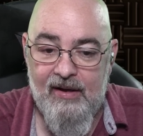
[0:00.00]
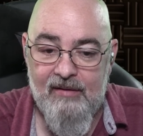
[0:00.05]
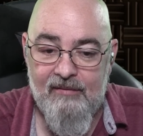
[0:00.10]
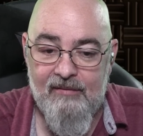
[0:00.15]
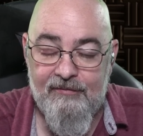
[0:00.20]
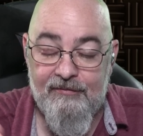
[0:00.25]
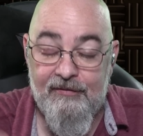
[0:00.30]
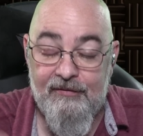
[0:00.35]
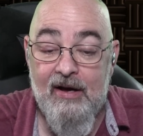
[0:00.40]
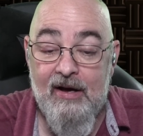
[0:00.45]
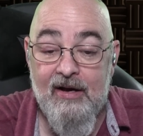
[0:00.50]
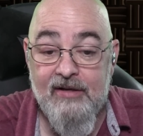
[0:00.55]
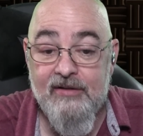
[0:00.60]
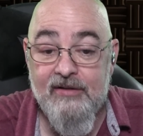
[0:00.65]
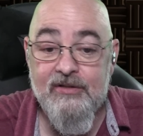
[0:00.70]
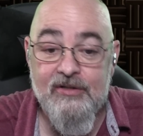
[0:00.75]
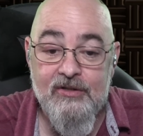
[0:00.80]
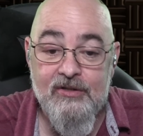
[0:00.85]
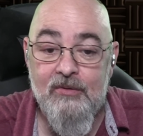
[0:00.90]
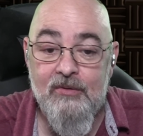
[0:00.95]

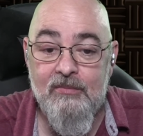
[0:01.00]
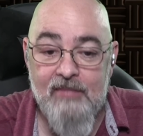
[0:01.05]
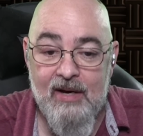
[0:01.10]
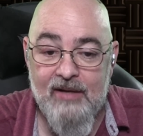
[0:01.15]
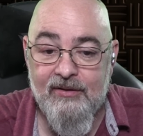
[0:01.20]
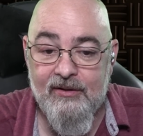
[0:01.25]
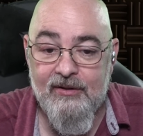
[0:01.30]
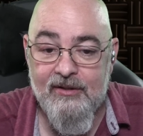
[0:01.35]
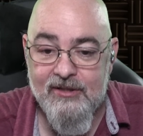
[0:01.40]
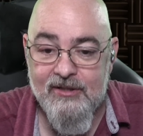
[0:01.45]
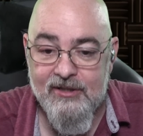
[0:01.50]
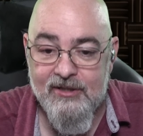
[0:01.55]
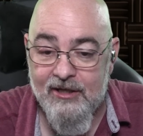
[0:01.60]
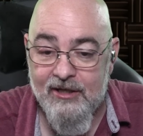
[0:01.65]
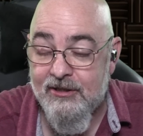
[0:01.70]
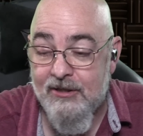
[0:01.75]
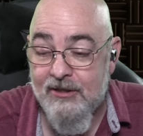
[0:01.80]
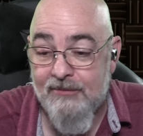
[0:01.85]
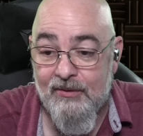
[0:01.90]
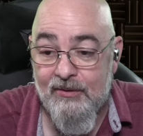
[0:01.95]
finds new methods that
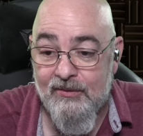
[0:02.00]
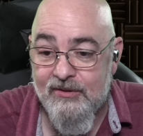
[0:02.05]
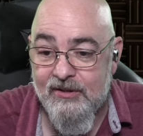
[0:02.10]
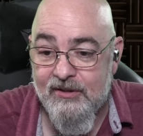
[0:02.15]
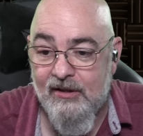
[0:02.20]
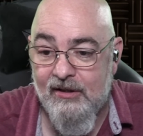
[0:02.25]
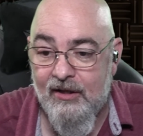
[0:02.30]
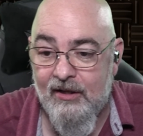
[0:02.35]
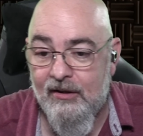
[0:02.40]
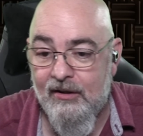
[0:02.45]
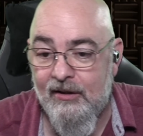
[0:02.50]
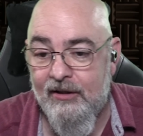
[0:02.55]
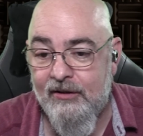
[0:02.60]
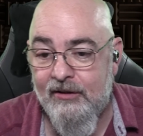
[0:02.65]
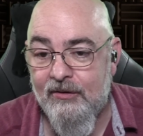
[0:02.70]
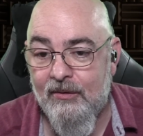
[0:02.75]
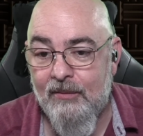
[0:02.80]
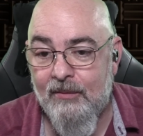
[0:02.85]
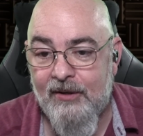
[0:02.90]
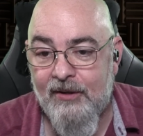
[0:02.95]
supposedly lead
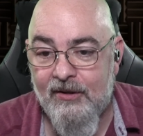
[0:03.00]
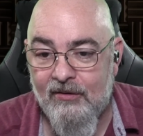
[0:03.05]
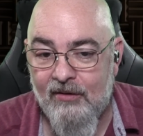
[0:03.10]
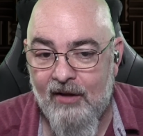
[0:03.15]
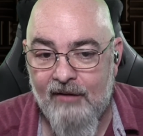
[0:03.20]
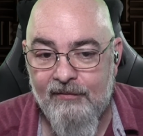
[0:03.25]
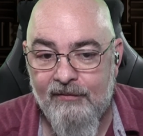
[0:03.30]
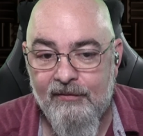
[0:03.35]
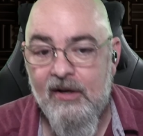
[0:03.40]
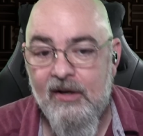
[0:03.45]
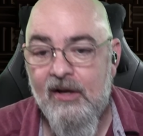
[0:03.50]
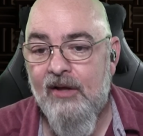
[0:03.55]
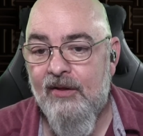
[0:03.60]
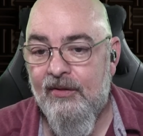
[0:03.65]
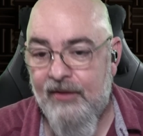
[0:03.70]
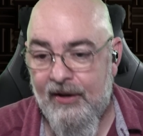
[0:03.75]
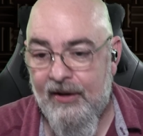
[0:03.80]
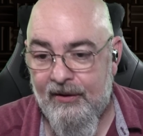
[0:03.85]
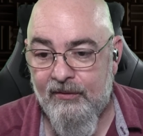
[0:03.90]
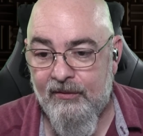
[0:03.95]
to a better life,
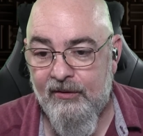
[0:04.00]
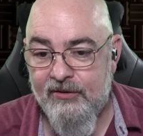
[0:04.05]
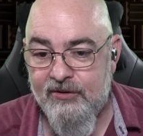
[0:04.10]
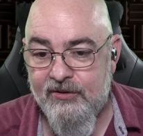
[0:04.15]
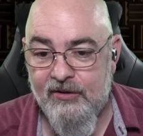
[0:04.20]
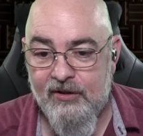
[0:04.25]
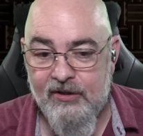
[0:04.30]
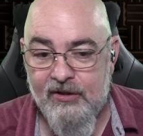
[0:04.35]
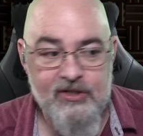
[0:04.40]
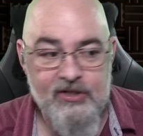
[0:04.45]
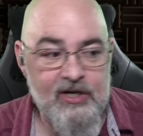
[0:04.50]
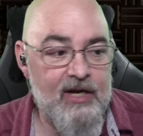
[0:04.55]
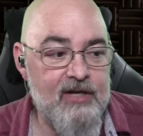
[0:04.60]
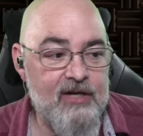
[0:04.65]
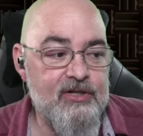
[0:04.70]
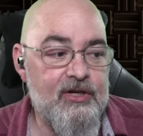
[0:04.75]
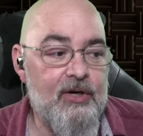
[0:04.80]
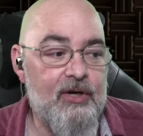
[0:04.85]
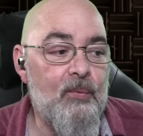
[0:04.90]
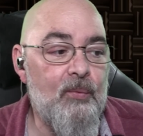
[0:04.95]
that religion can change,
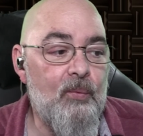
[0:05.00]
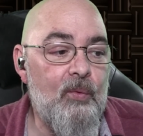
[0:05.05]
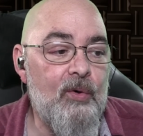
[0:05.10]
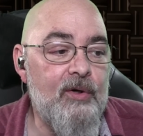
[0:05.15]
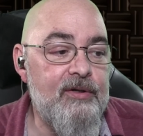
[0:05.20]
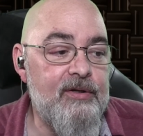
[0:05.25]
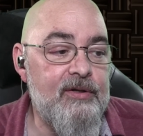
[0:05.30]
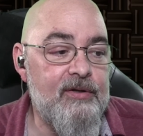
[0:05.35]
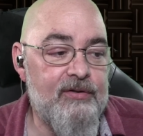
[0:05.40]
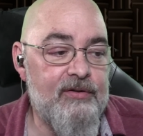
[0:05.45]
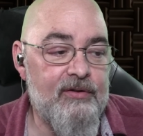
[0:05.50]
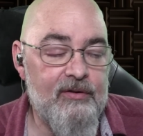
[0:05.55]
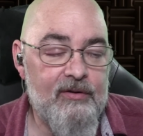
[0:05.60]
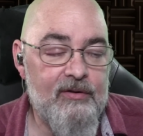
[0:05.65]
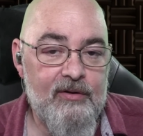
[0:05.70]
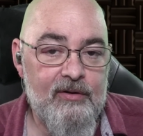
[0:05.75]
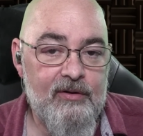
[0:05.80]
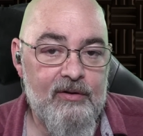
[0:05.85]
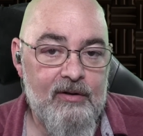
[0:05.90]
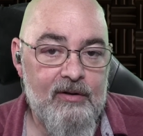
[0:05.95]
and it wouldn't
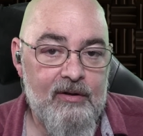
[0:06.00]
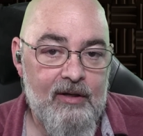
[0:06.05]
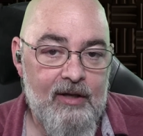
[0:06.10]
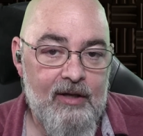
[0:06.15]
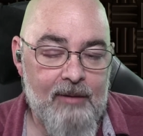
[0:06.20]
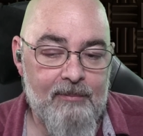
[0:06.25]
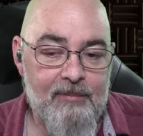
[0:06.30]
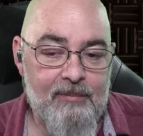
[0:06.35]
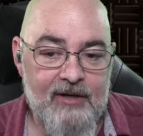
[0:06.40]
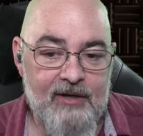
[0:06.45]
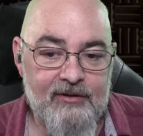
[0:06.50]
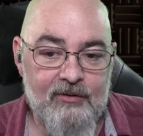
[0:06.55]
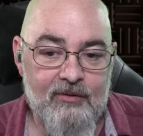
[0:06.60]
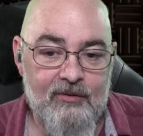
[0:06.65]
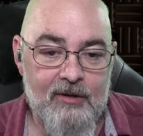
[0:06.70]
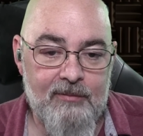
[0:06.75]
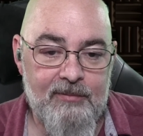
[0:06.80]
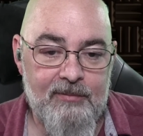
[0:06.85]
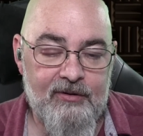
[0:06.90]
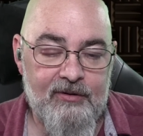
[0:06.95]
impact the
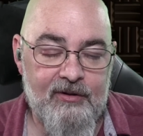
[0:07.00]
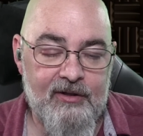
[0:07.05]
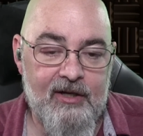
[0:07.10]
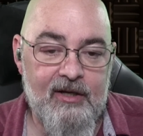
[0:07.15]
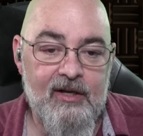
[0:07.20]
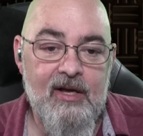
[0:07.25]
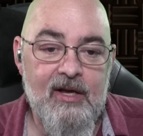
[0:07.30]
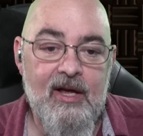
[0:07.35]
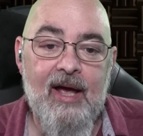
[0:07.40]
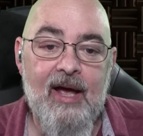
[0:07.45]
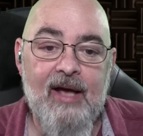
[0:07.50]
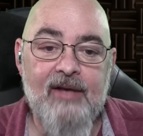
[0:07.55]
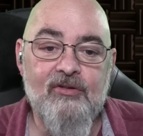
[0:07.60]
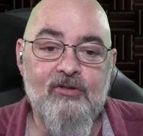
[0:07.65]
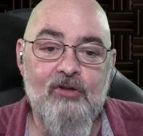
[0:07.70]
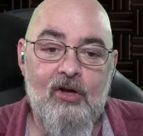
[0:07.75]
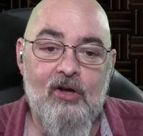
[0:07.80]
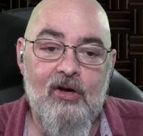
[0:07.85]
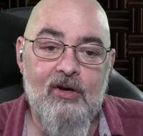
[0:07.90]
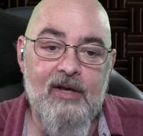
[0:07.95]
credibility as
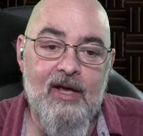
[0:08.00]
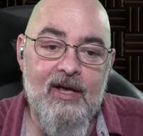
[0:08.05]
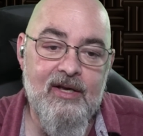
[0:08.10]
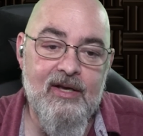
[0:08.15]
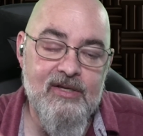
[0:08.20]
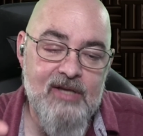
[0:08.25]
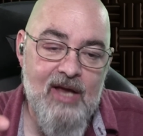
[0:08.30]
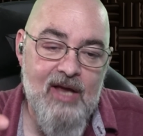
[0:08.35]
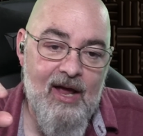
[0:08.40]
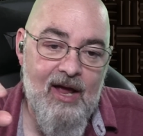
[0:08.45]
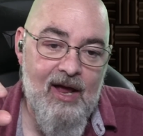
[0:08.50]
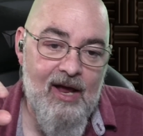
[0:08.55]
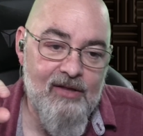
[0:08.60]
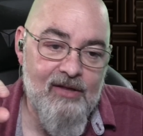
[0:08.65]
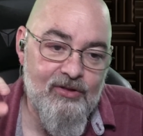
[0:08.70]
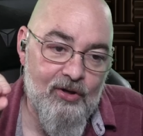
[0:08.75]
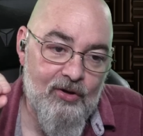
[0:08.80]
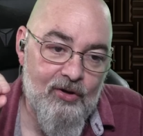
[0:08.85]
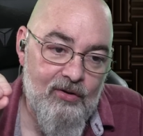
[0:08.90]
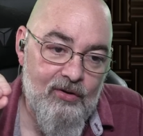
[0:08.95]
long as at
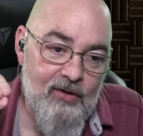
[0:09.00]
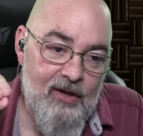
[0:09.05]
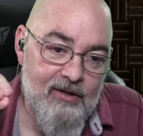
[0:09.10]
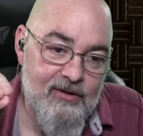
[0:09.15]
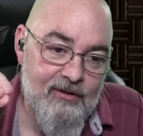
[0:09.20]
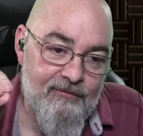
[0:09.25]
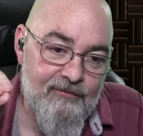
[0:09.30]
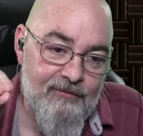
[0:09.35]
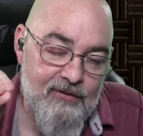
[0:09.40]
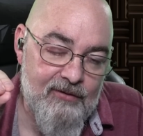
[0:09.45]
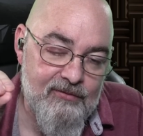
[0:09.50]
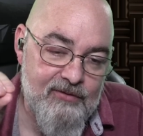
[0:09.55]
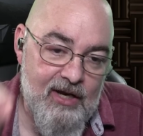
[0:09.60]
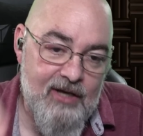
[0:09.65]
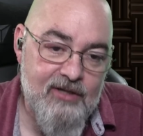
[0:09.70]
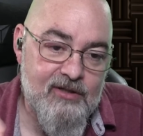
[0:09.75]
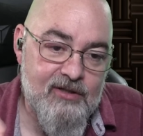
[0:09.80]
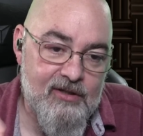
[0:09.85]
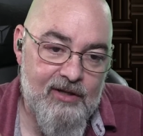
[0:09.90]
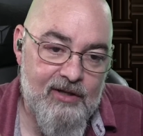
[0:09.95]
the
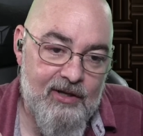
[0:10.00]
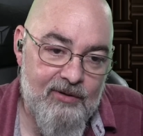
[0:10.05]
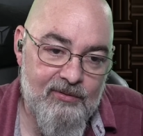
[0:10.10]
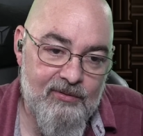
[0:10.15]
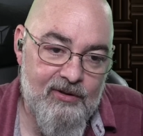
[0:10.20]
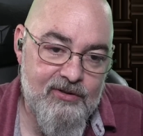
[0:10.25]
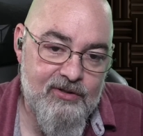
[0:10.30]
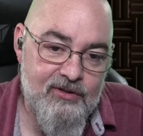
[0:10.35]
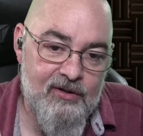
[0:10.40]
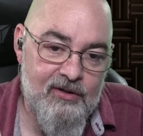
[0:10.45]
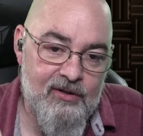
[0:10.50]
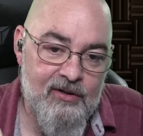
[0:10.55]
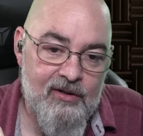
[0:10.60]
foundation of that religion,